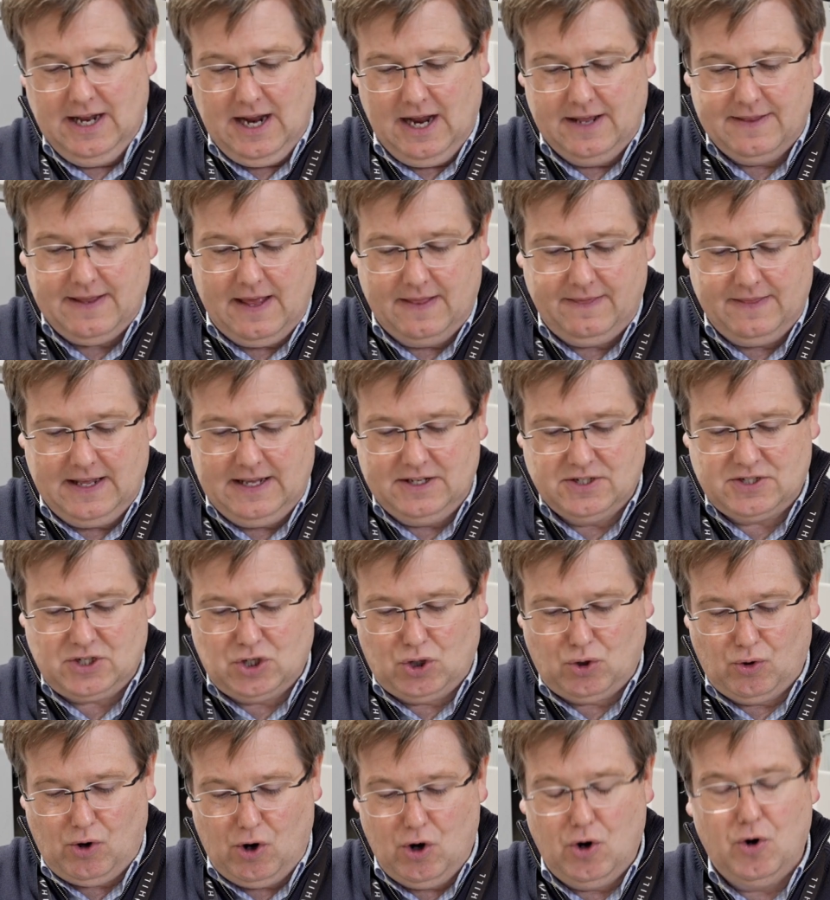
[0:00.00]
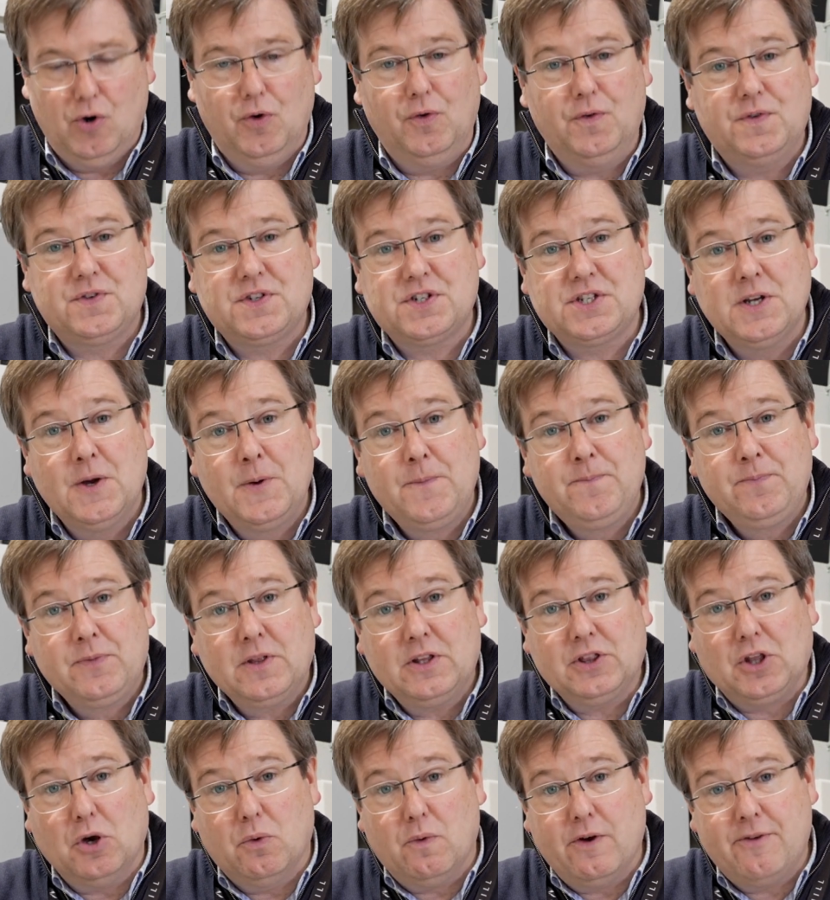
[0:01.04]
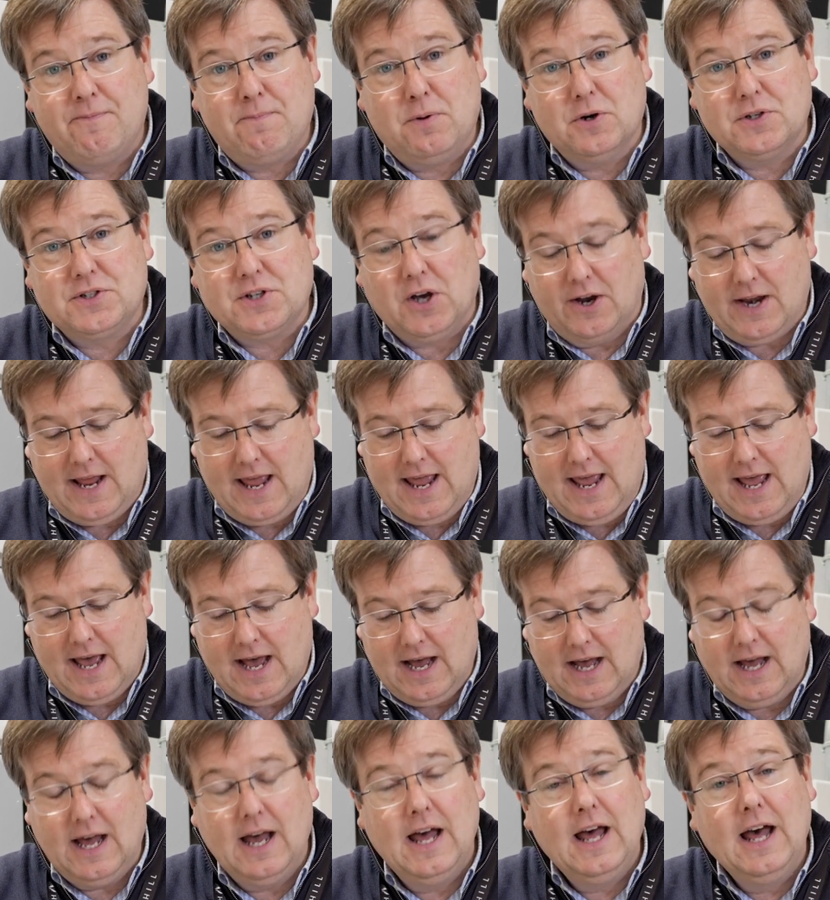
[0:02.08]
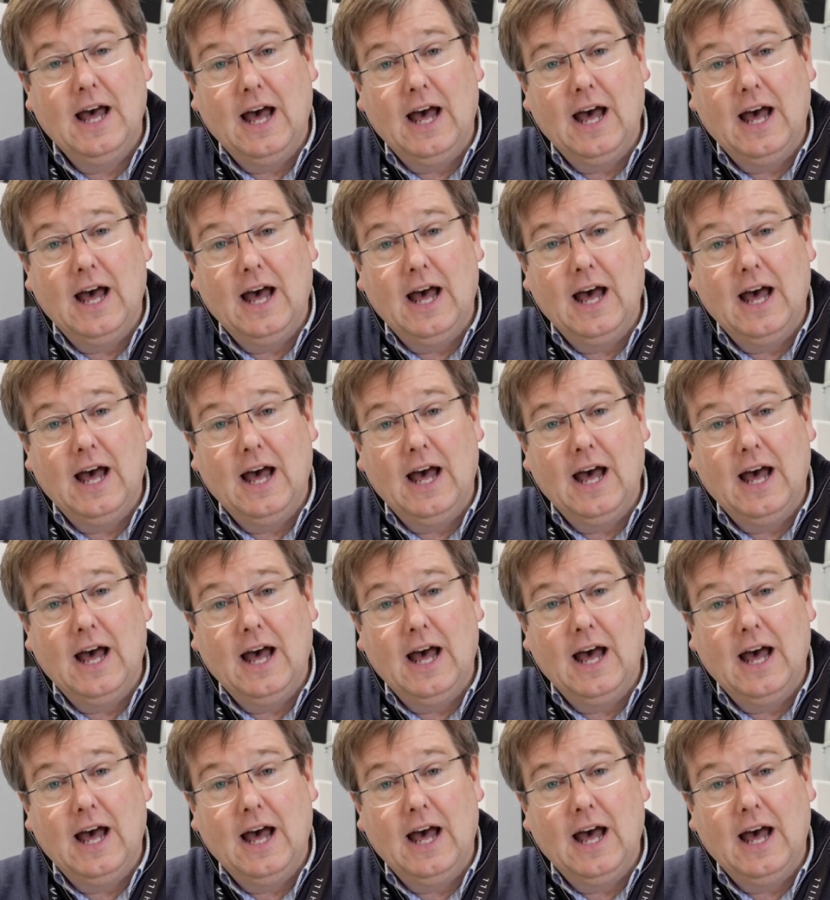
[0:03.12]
And then these grooves that we've put on here